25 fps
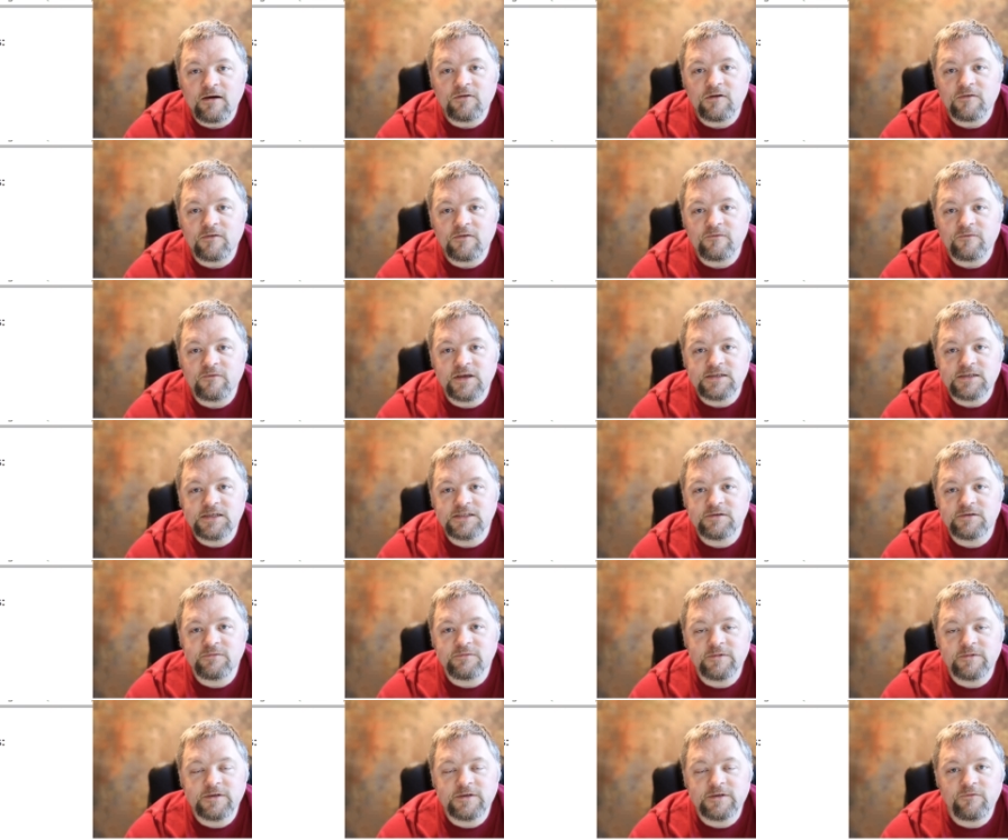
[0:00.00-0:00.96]
I'm going to
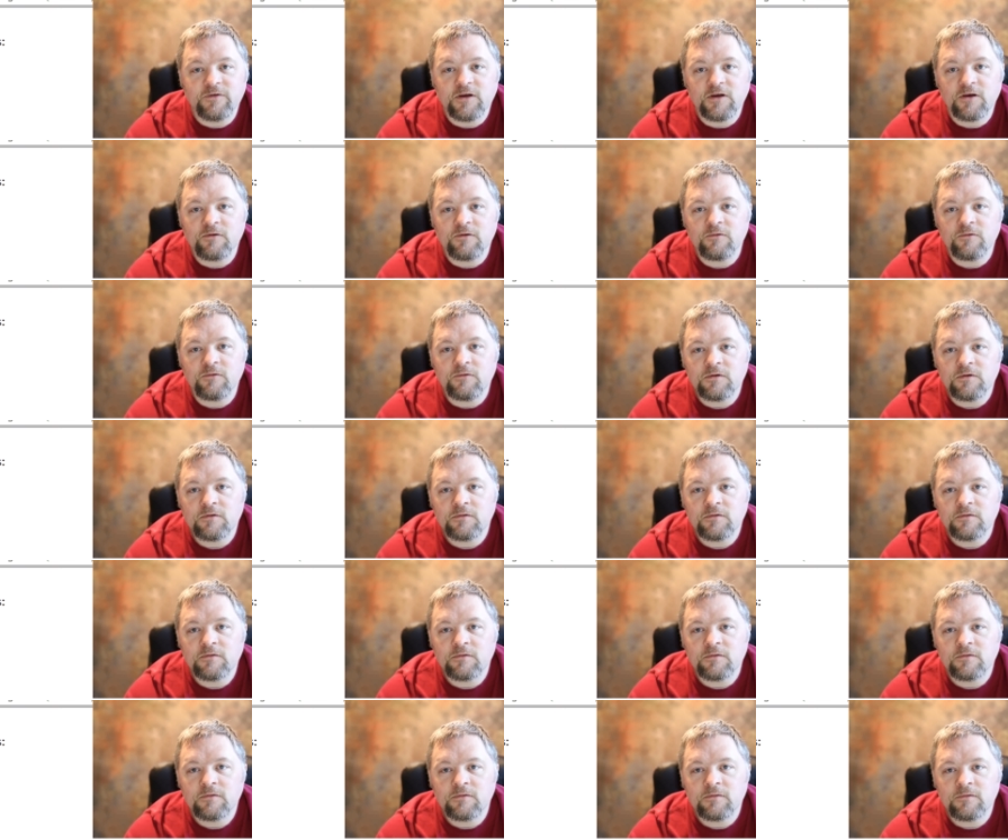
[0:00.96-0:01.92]
be working
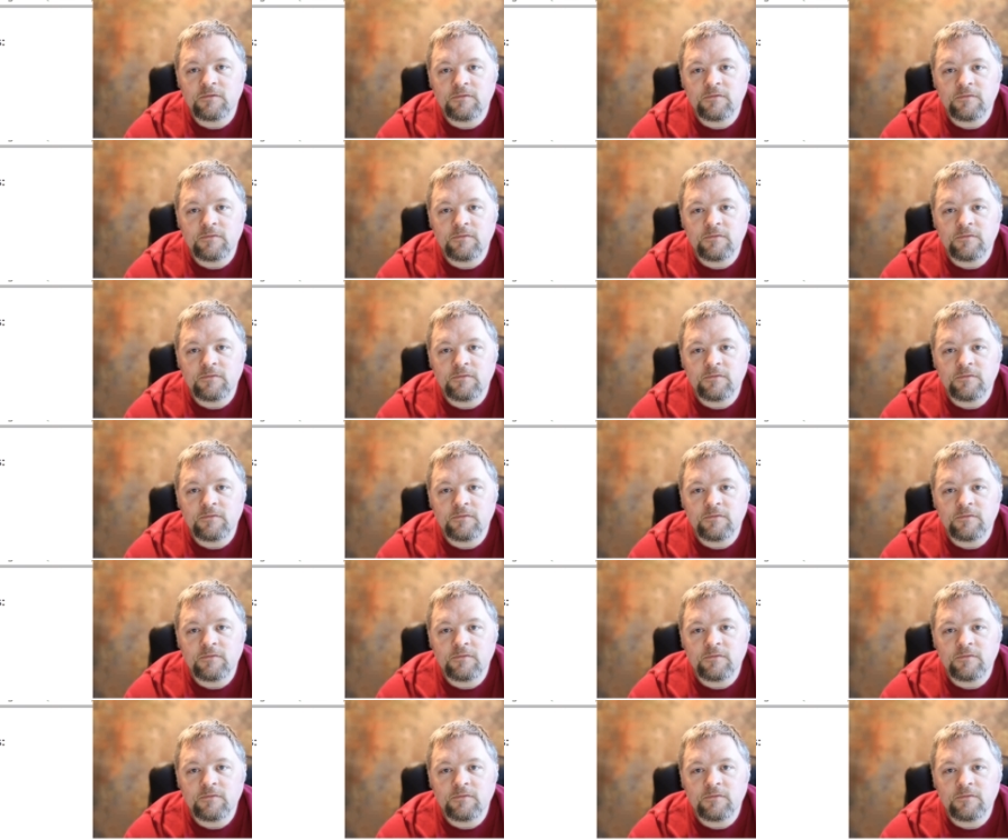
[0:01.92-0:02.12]
right